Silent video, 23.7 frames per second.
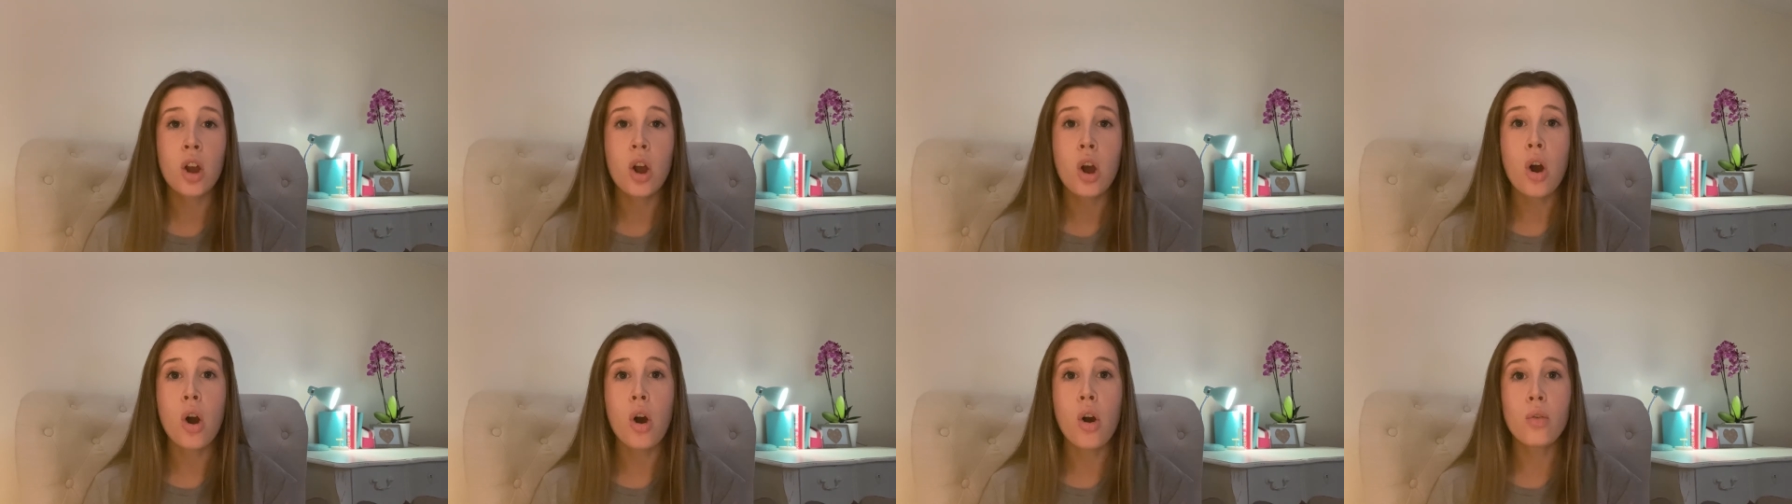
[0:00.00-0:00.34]

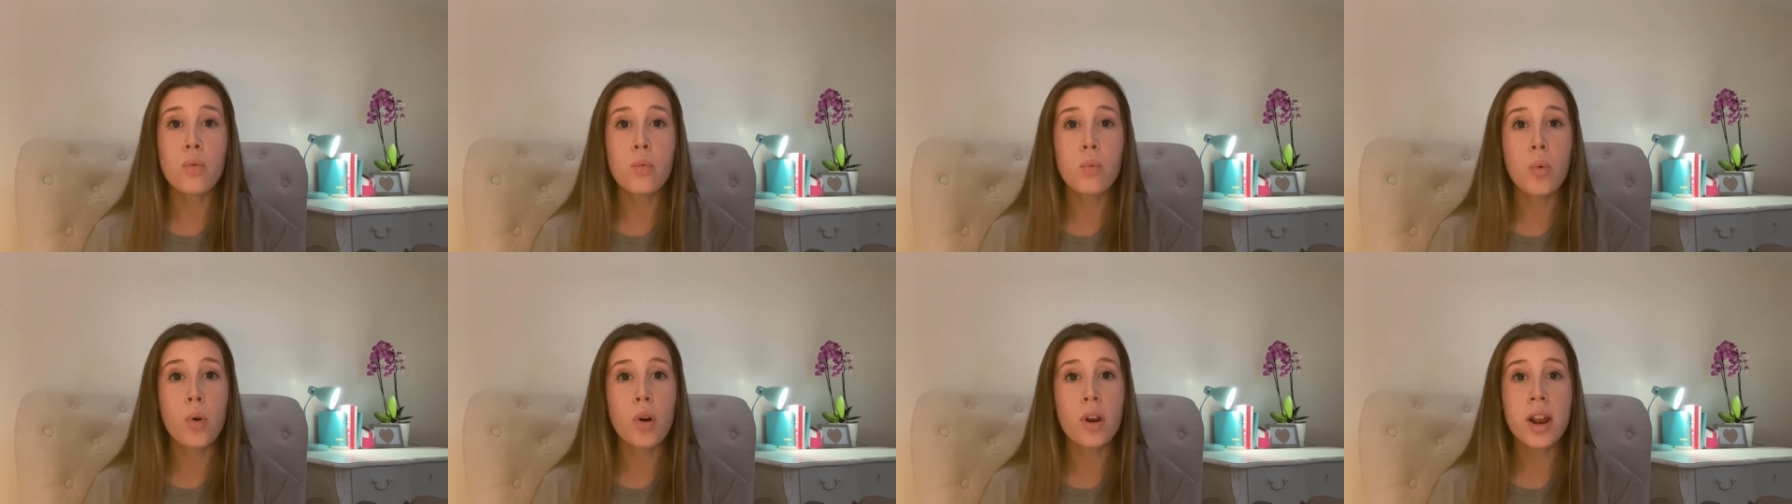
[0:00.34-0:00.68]
of
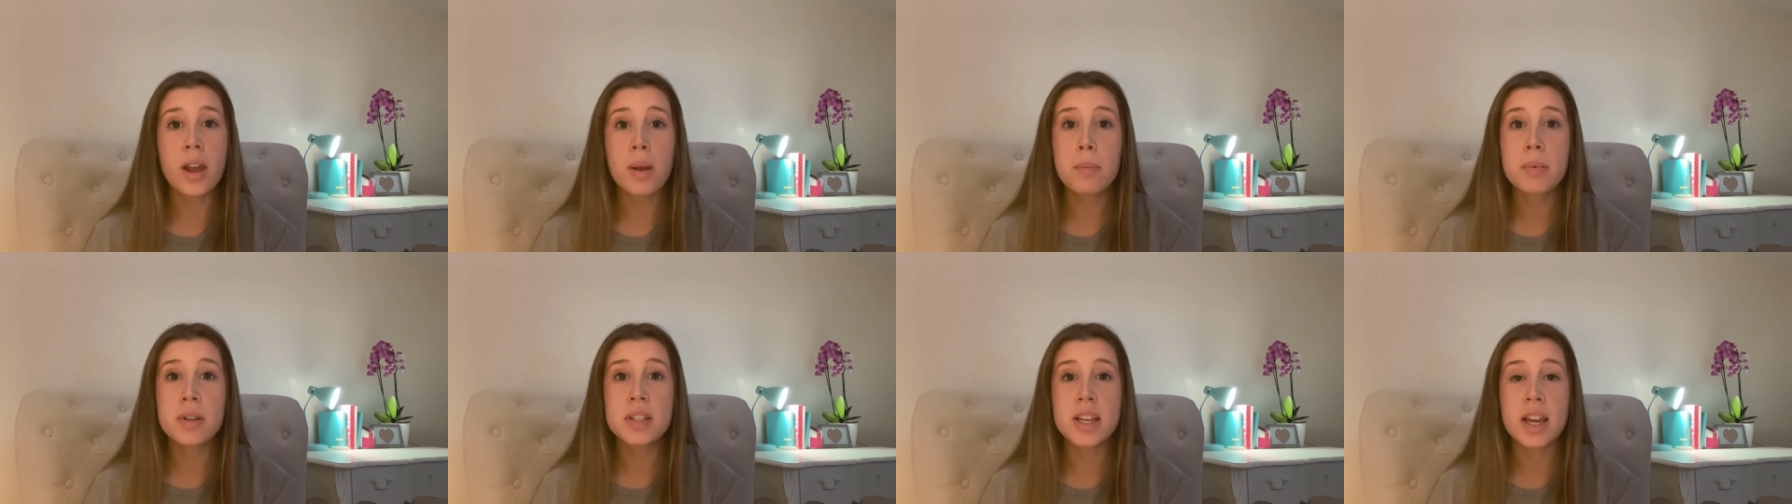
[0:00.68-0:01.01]
what I
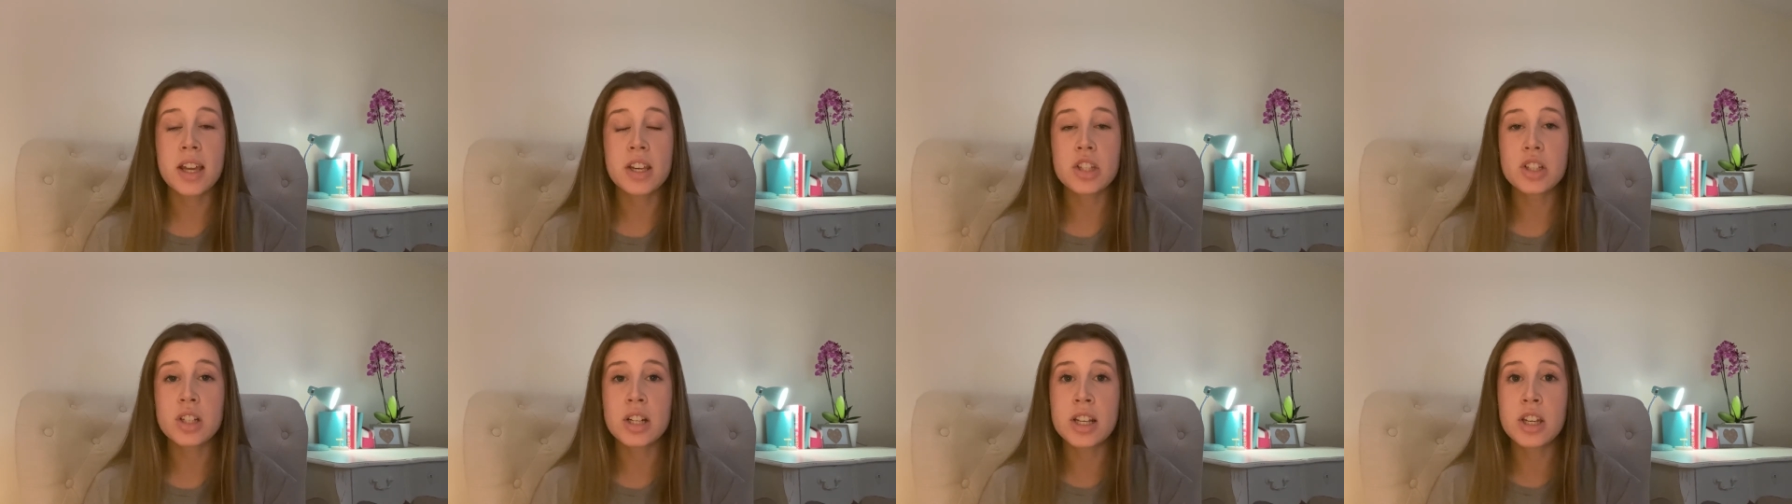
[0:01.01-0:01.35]

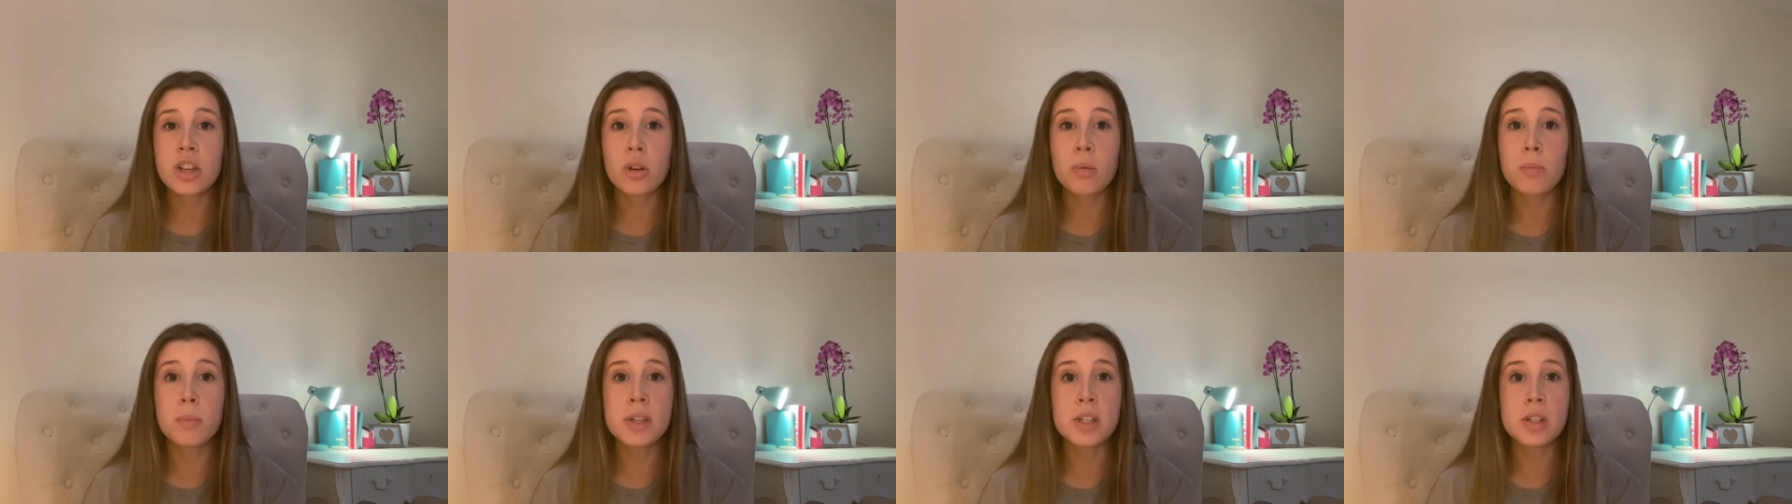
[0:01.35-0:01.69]
potentially
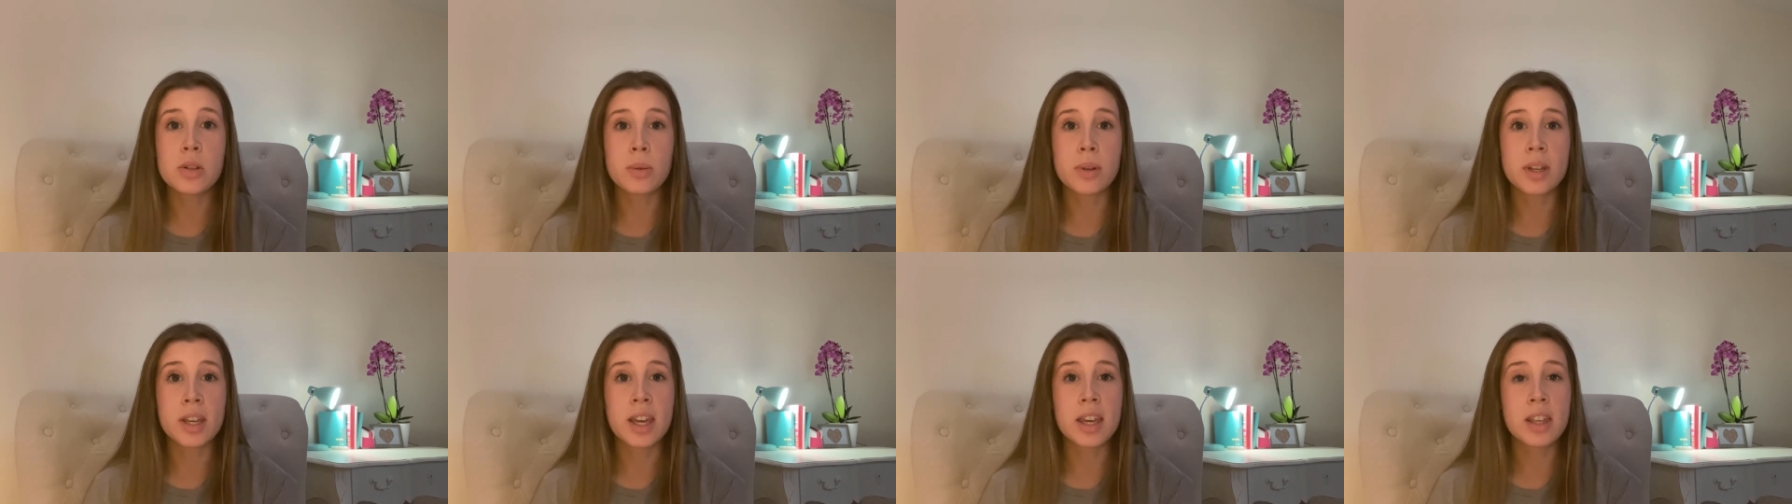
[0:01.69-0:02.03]
could be
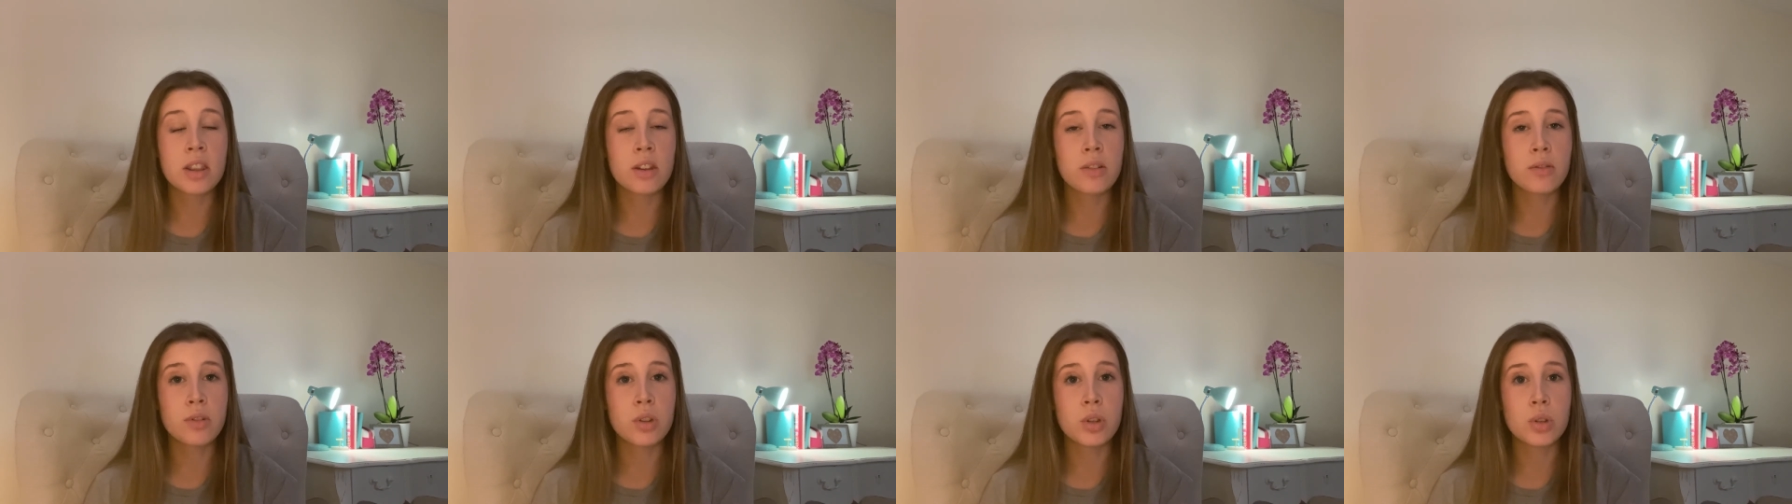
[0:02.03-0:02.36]
doing in the
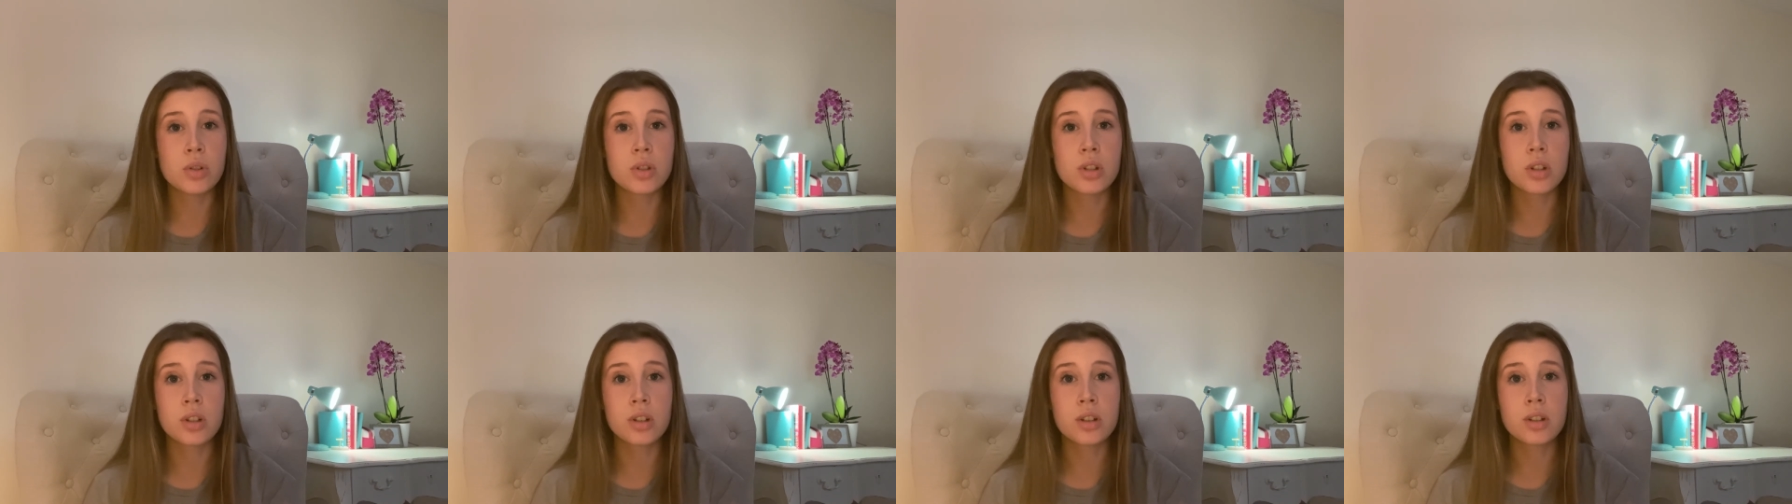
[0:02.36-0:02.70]

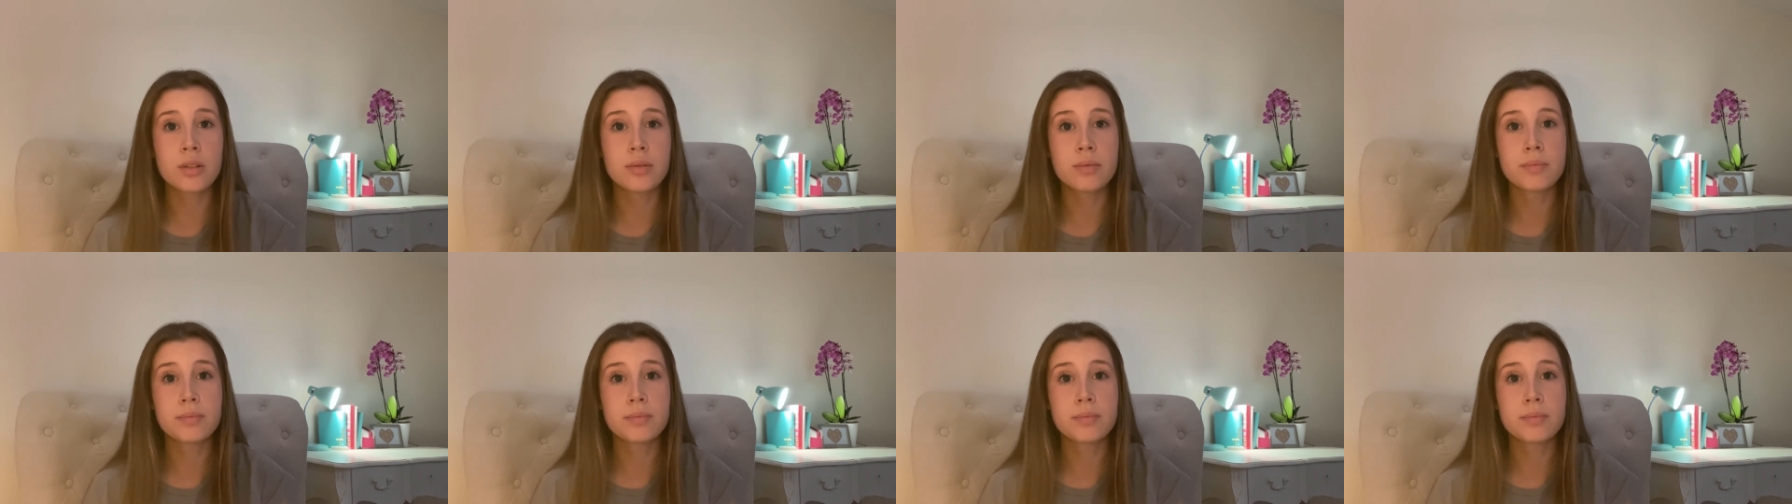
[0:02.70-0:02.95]
future.